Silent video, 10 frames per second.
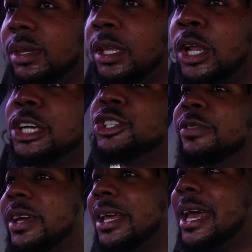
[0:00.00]
Not sure if
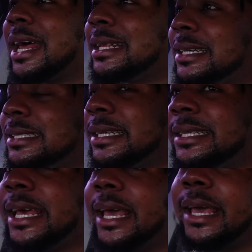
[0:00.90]
I'm gonna get that done
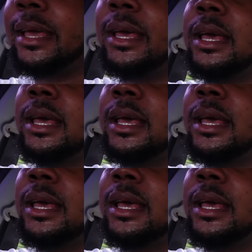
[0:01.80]
today.